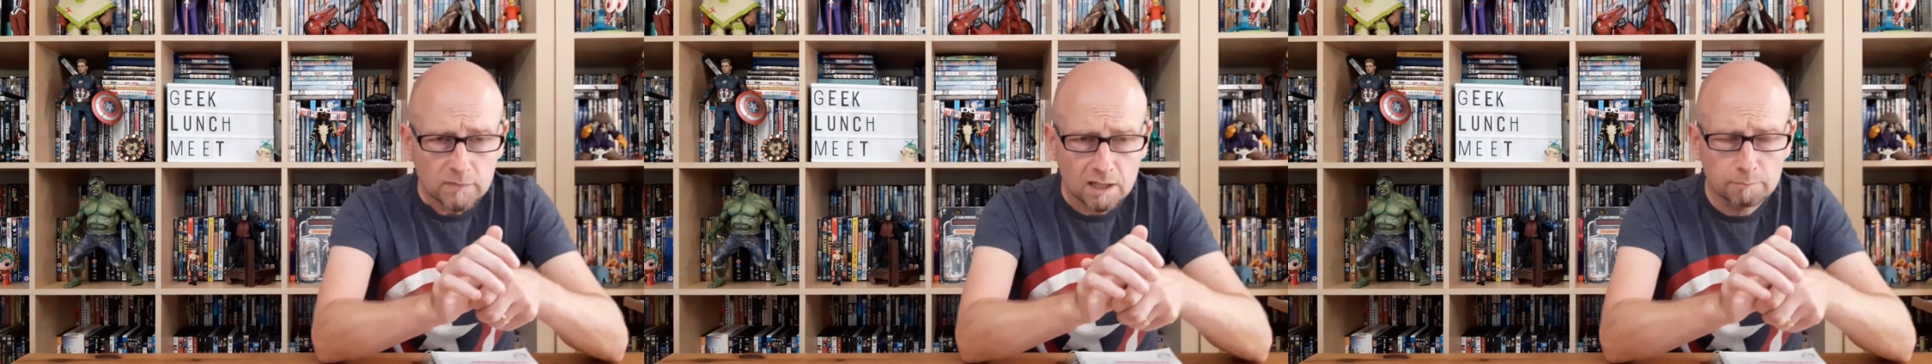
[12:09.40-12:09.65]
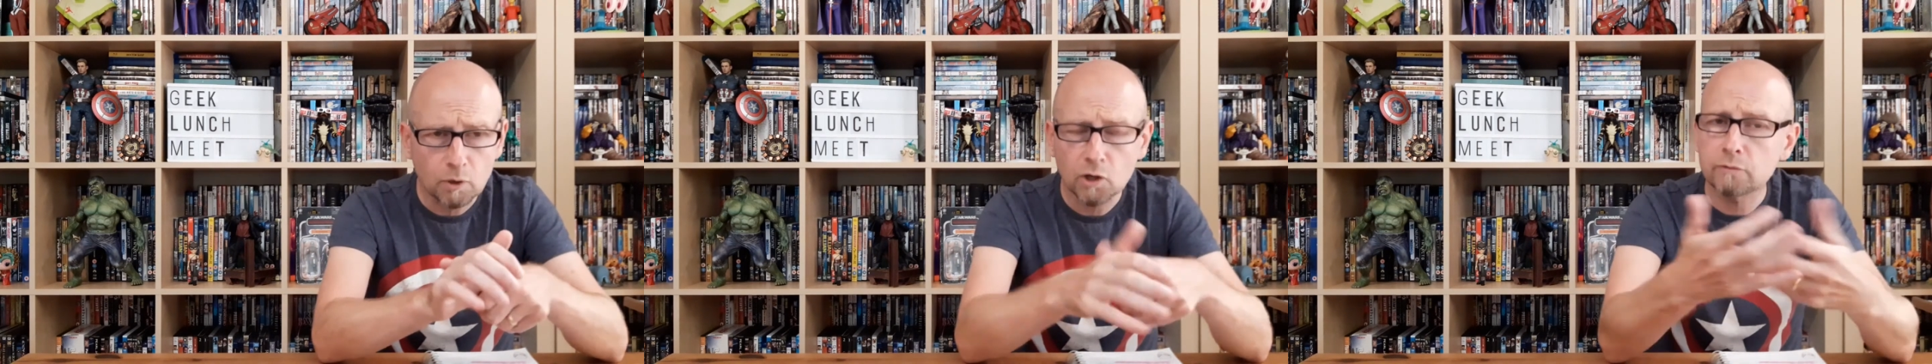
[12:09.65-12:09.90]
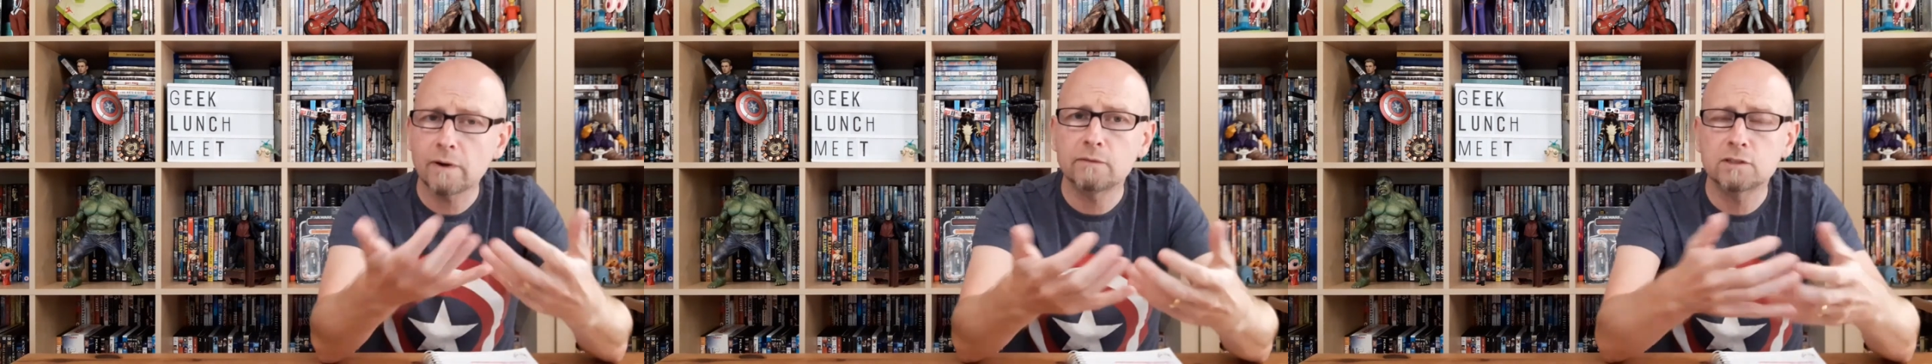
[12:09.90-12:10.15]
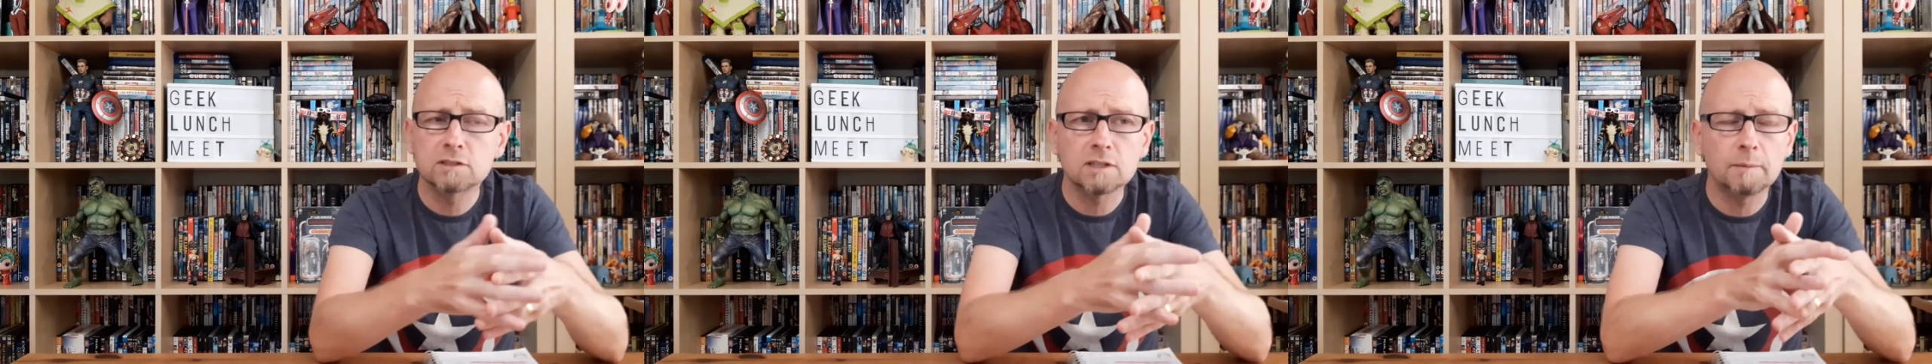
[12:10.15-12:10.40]
by the
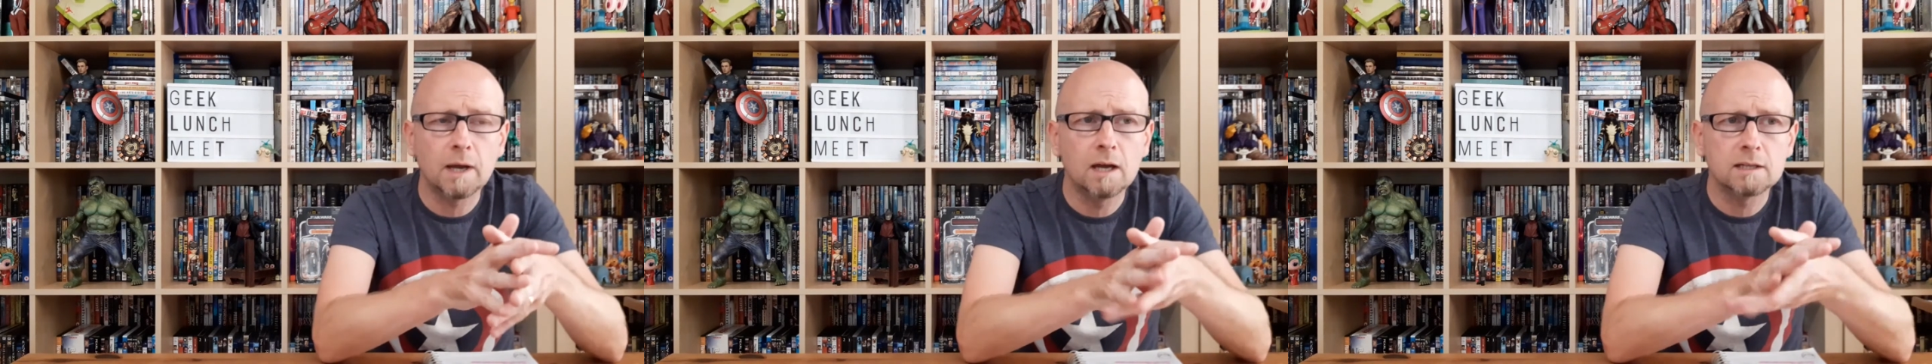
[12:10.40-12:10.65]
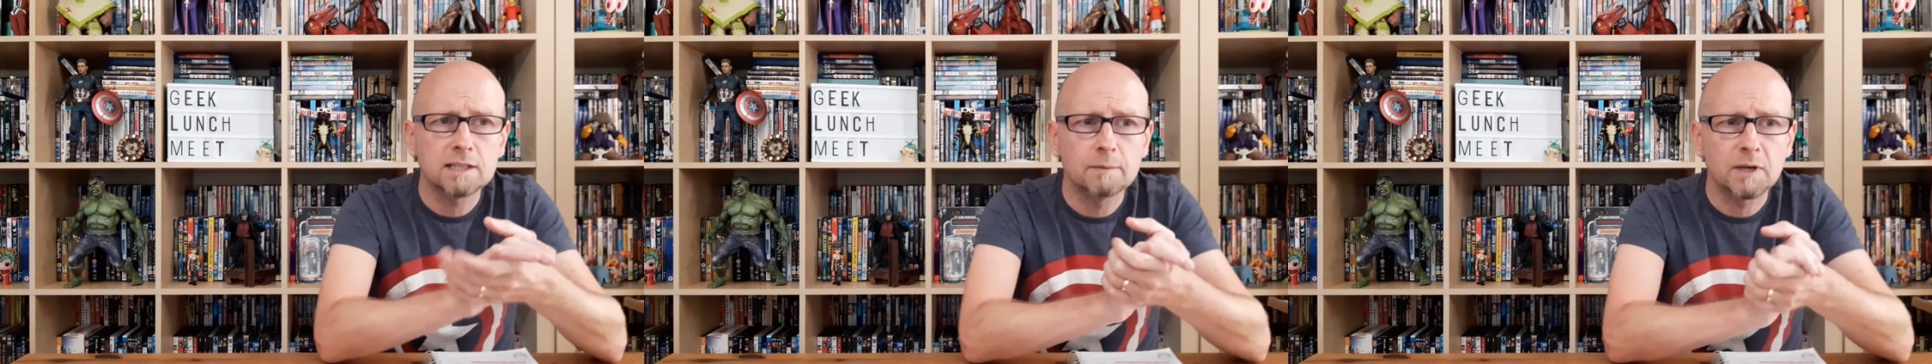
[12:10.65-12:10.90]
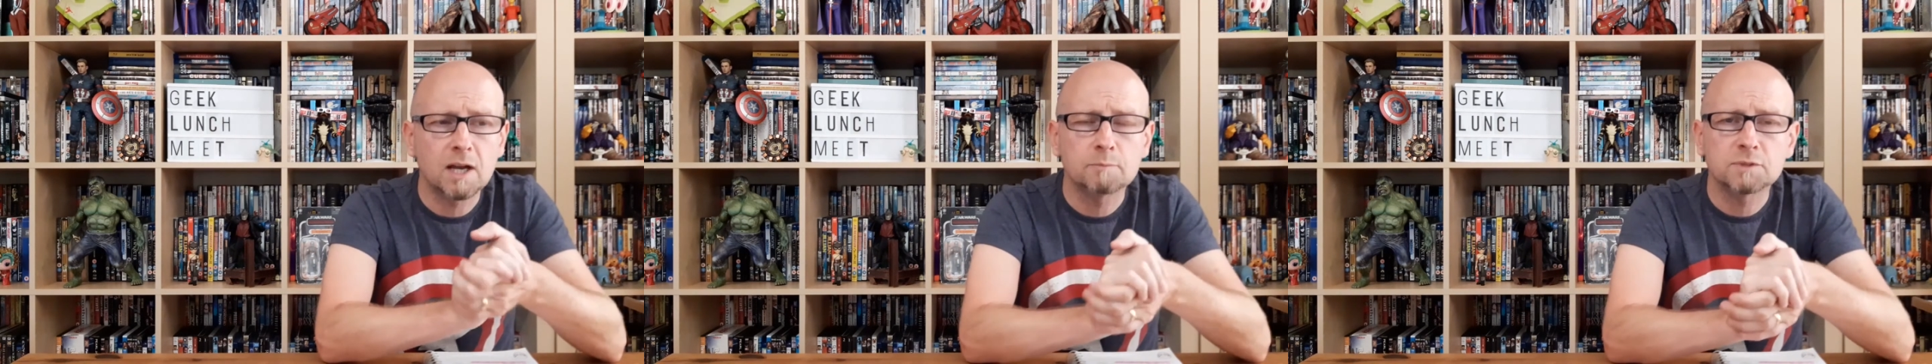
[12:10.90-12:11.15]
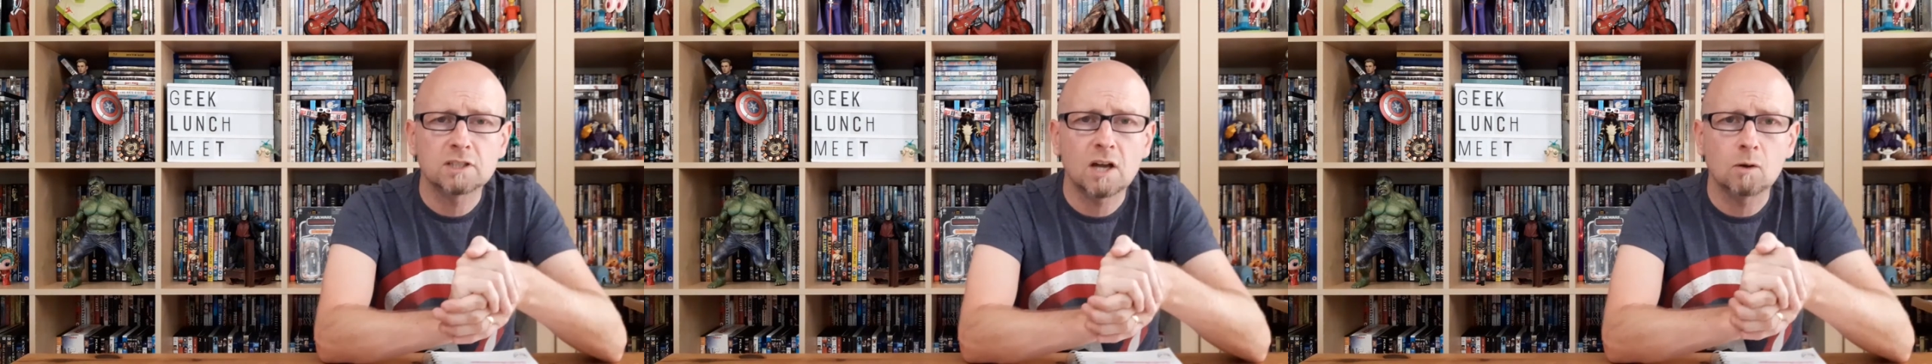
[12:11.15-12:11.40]
Ravagers and
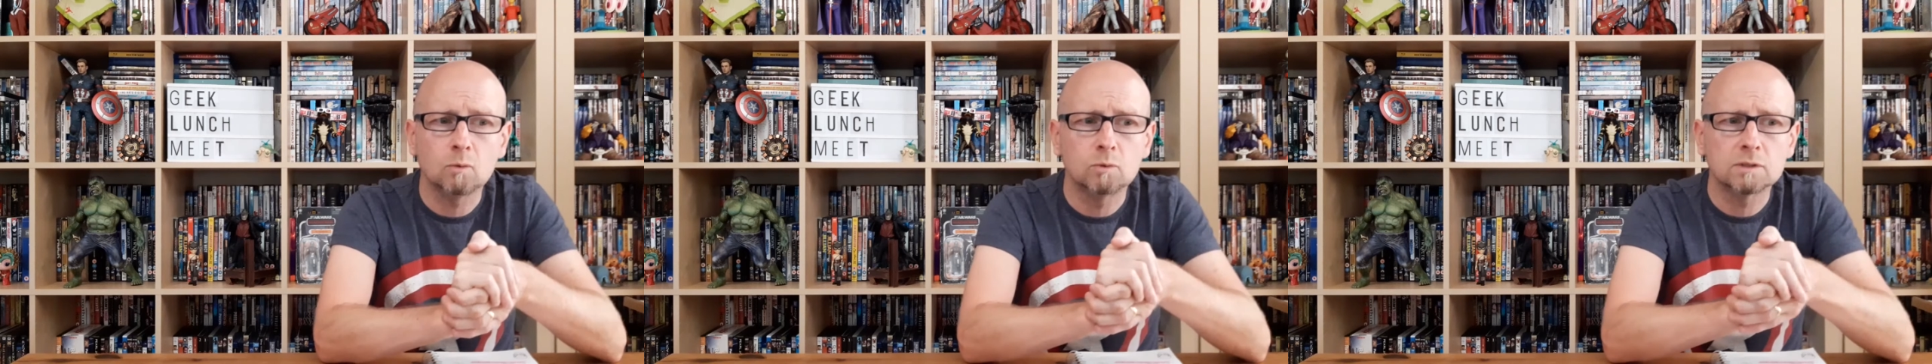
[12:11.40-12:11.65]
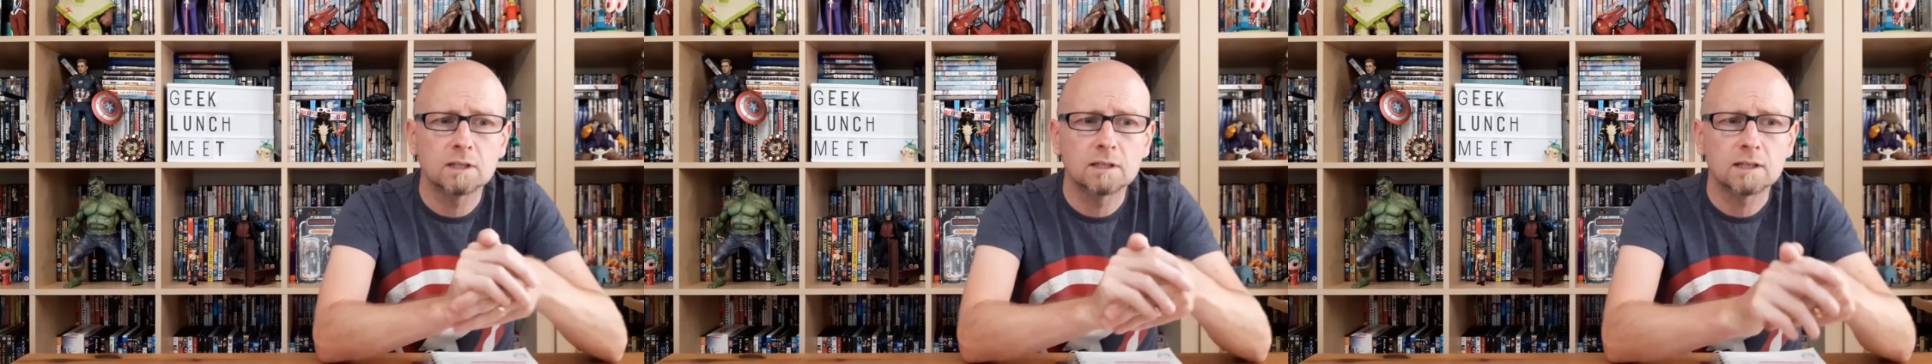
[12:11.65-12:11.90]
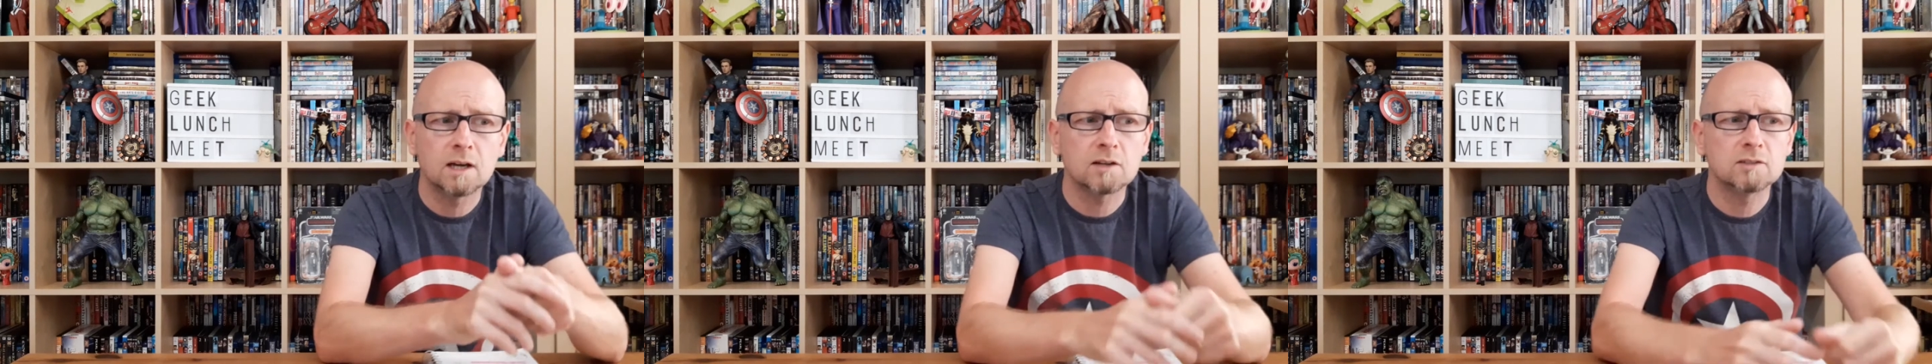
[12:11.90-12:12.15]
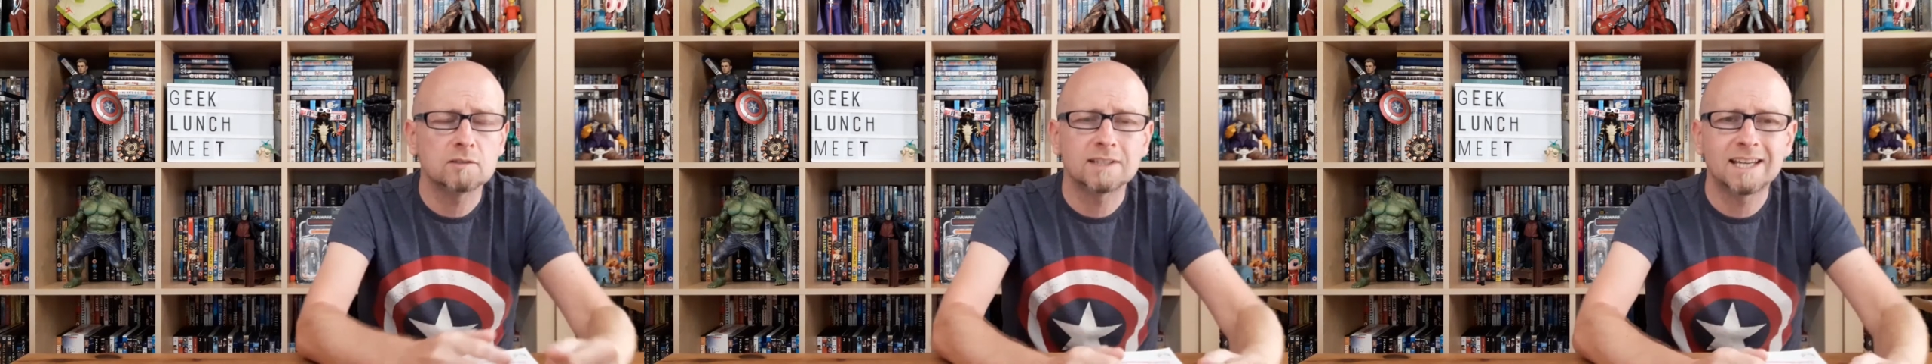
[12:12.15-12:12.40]
becomes Star-Lord and the
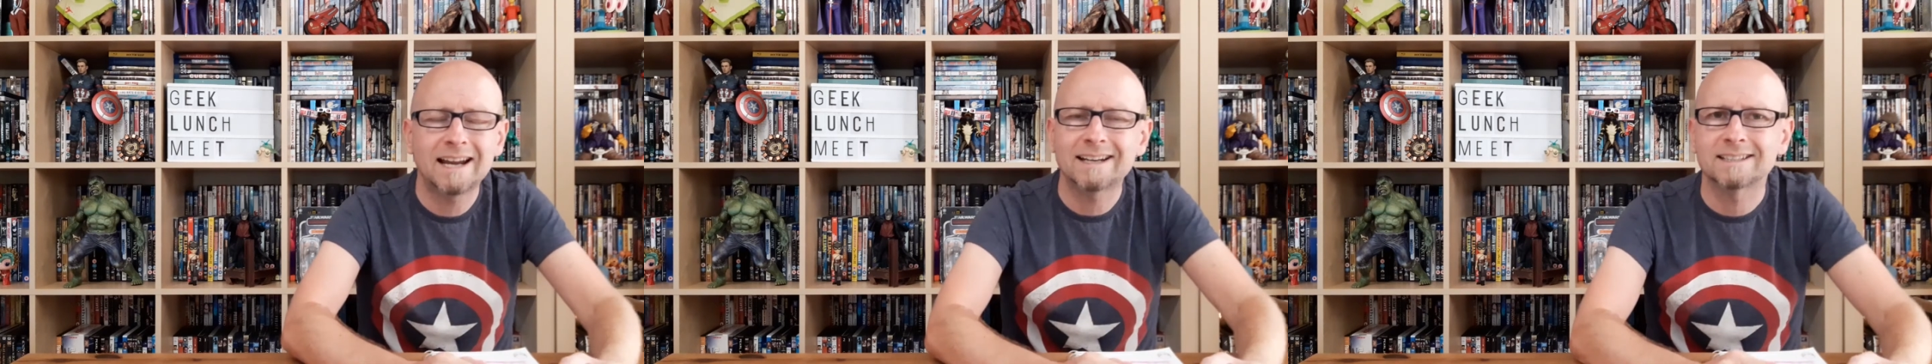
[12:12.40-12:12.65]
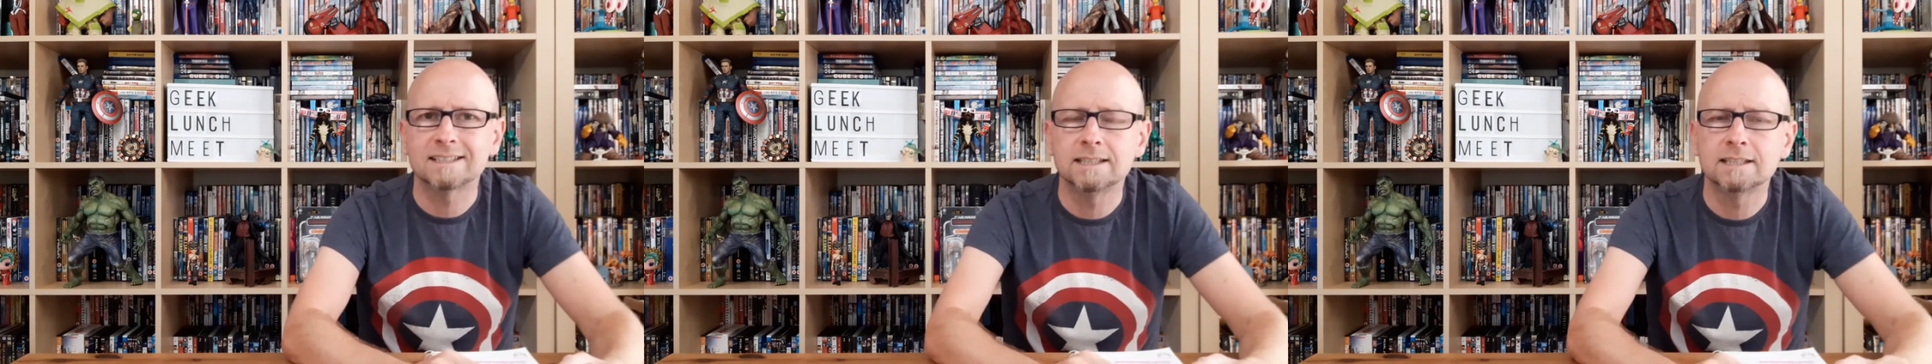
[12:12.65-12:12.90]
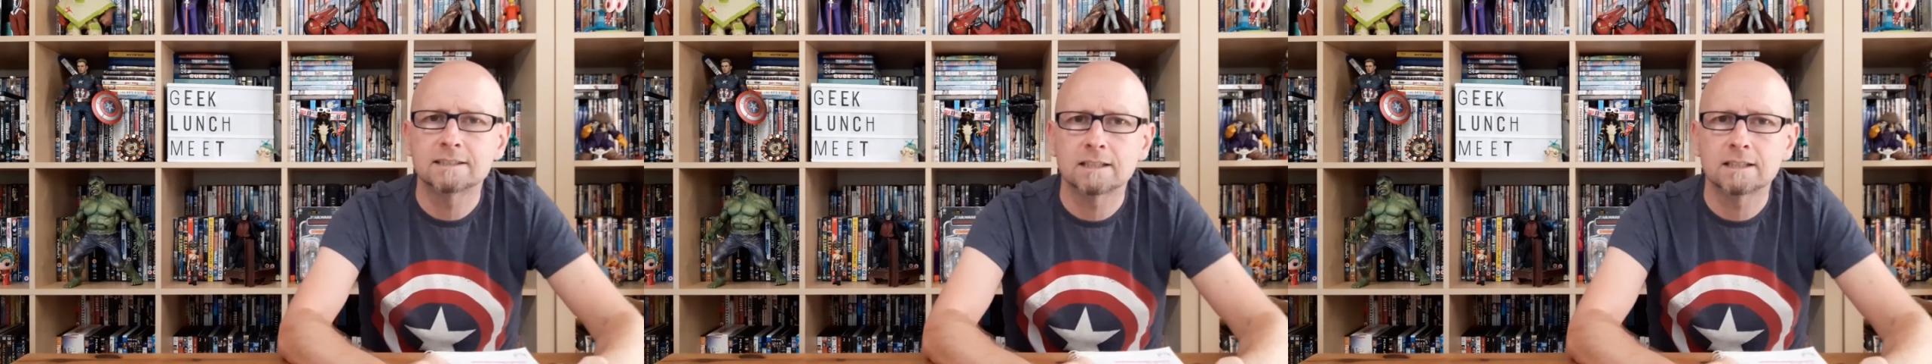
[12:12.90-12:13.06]
Guardians of the Galaxy.